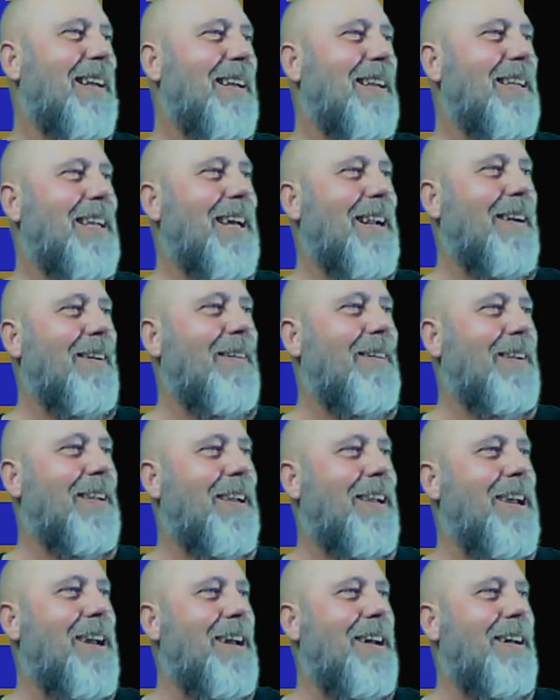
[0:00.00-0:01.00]

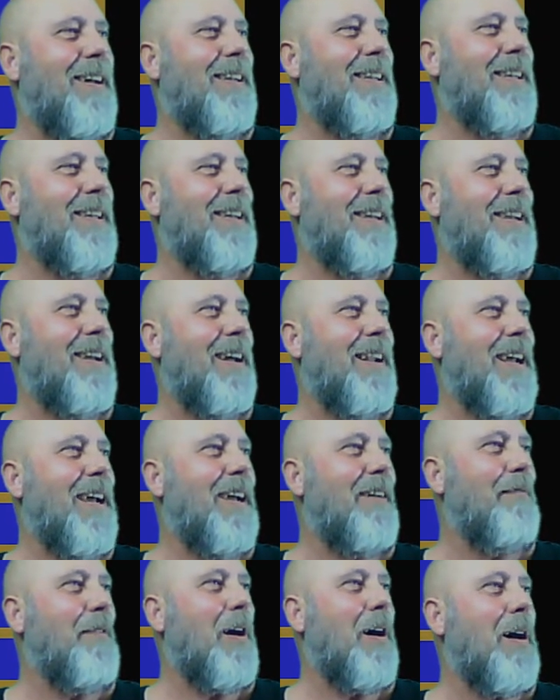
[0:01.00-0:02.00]
You gotta
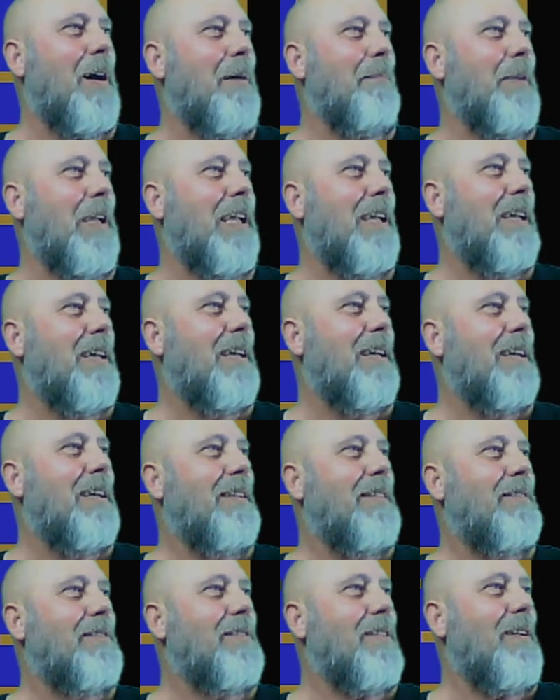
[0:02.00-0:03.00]
have a hobby.
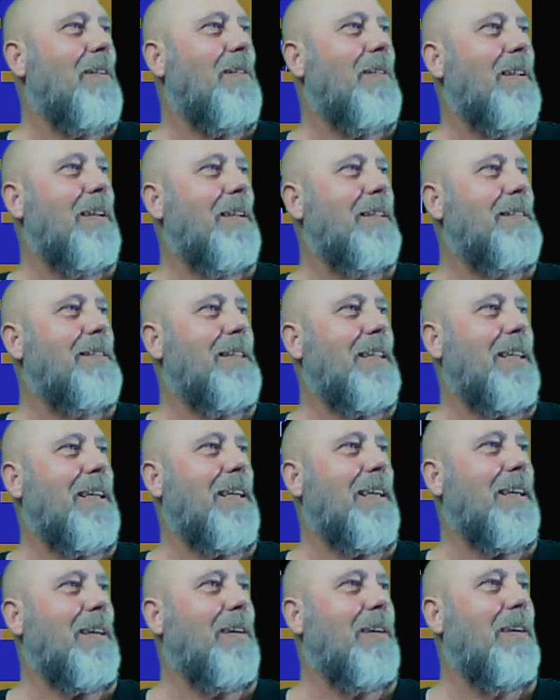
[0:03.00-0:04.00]
So let's see
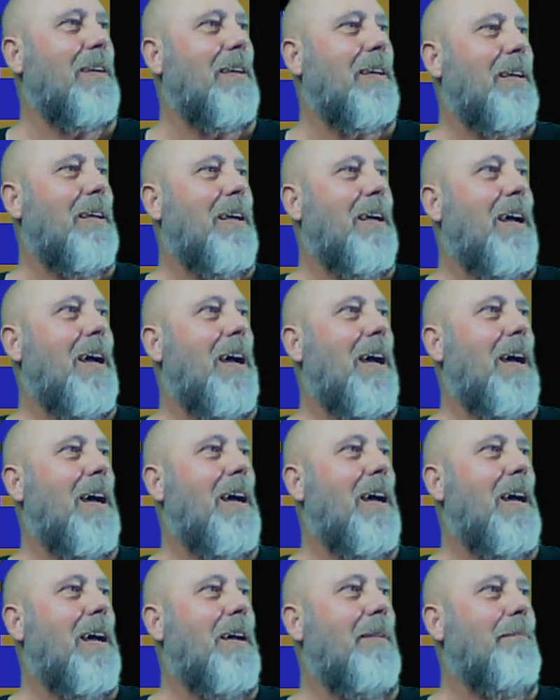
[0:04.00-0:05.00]
here.
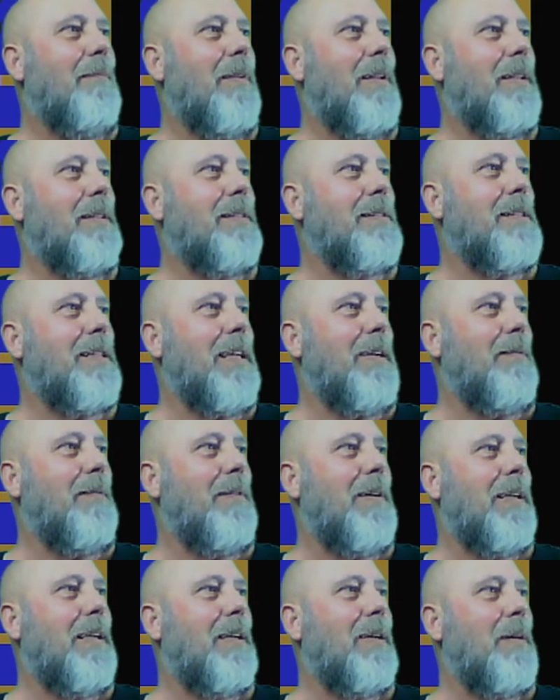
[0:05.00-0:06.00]
Let's see.
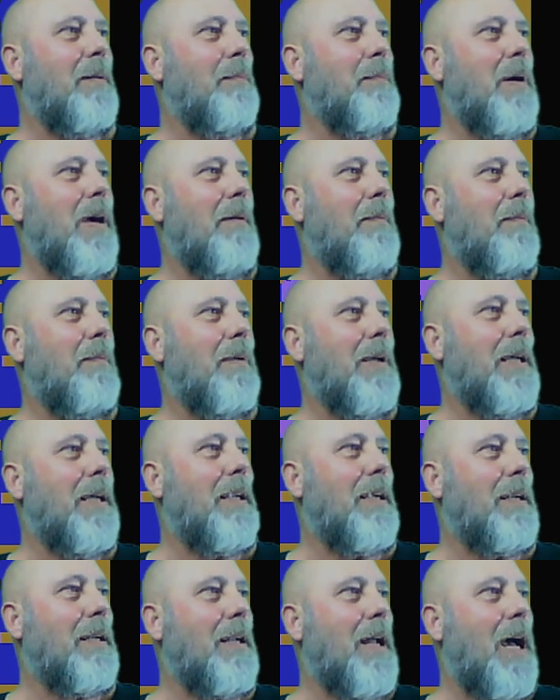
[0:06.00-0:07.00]
We are probably
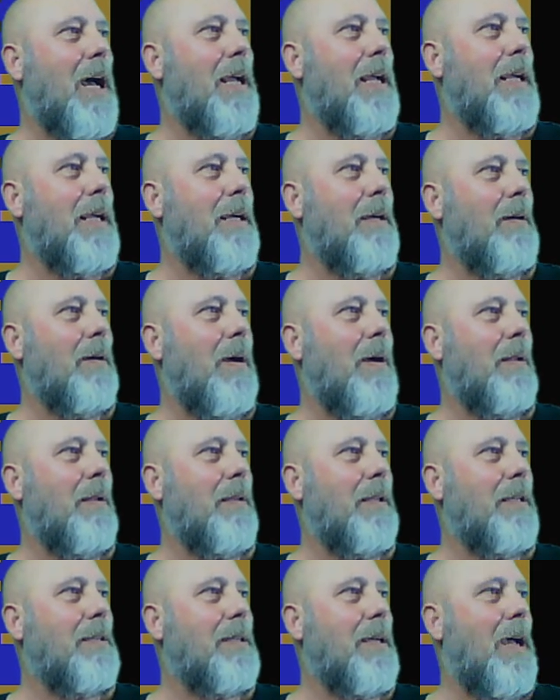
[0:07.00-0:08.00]
gonna die here on
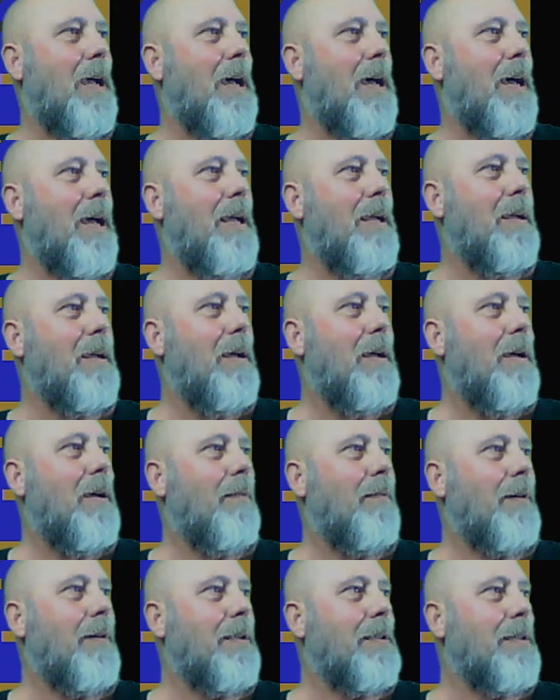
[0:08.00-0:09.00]
this guy,
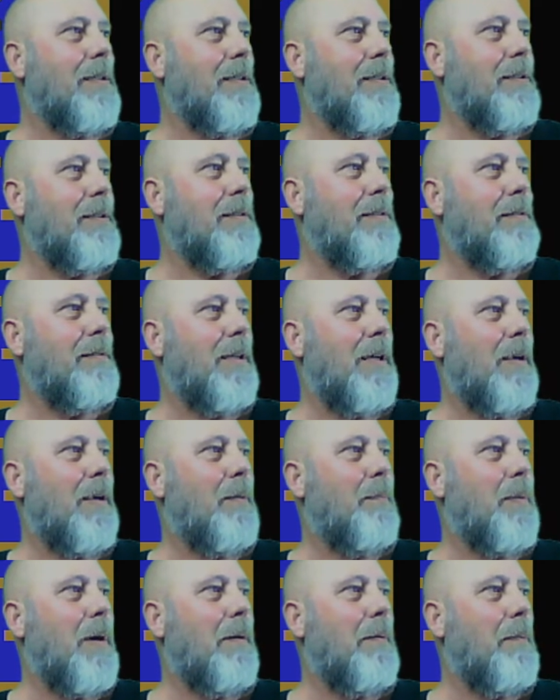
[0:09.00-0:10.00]
which is
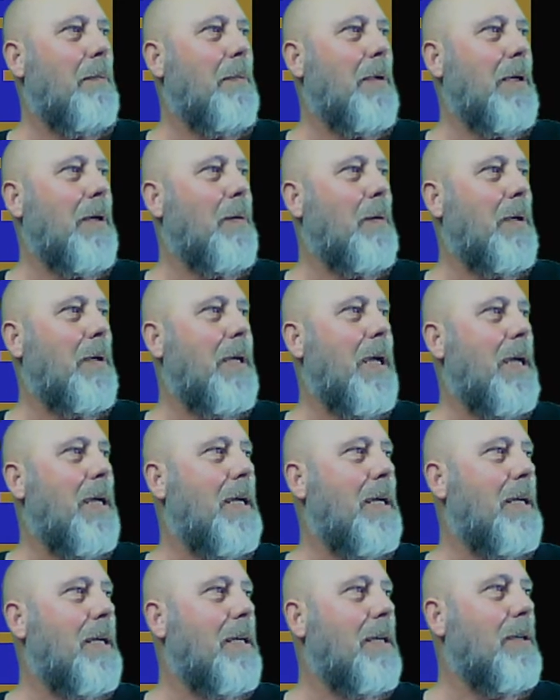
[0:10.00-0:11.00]
probably
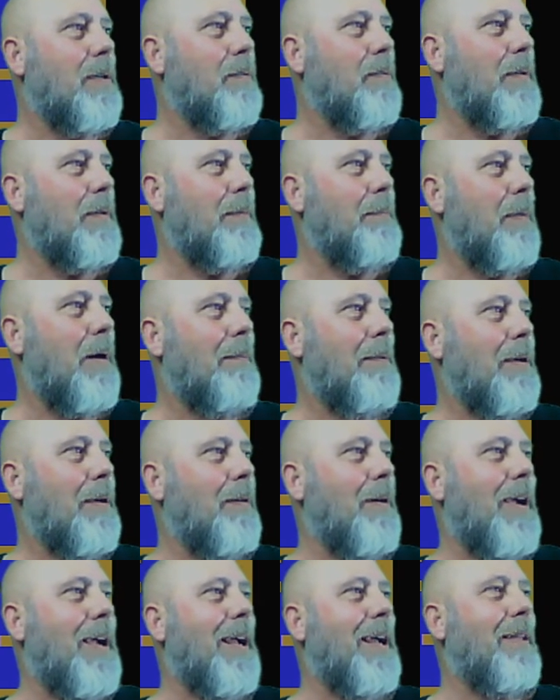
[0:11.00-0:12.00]
okay, because we'd probably
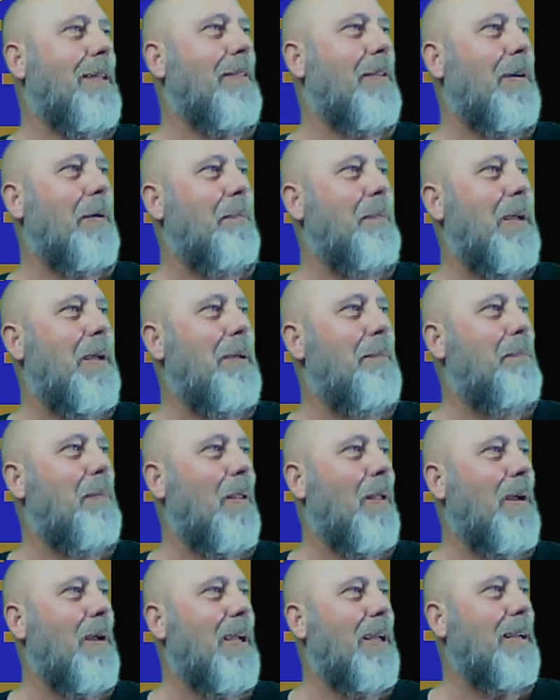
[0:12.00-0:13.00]
rather be
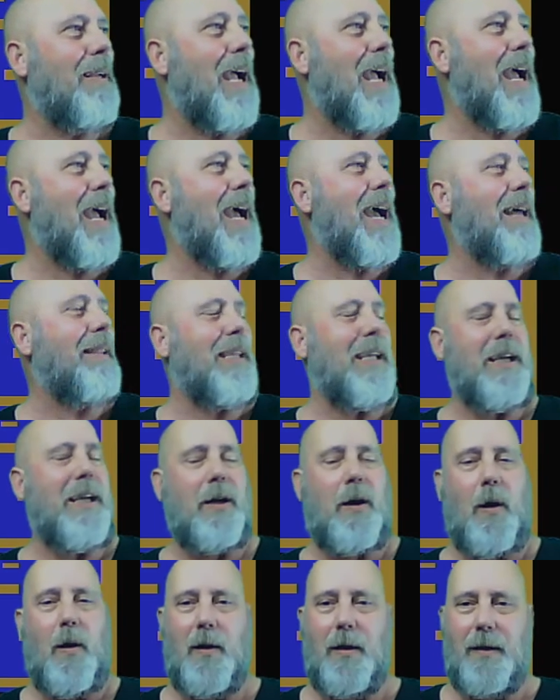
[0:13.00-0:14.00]
playing the
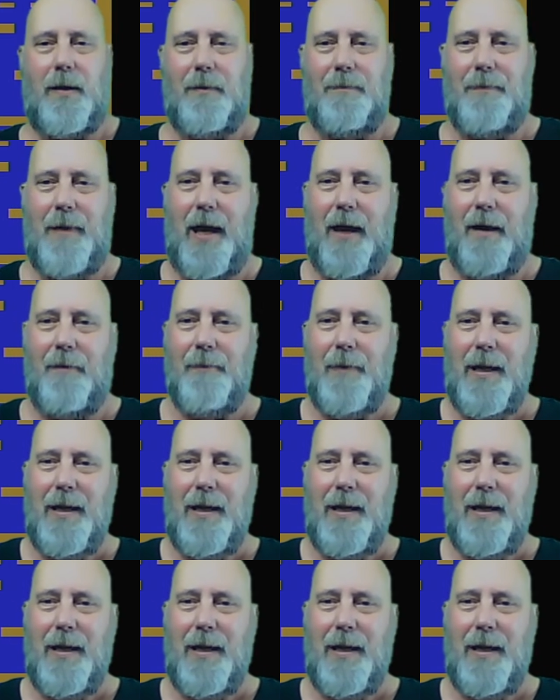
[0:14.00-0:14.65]
card. Yeah.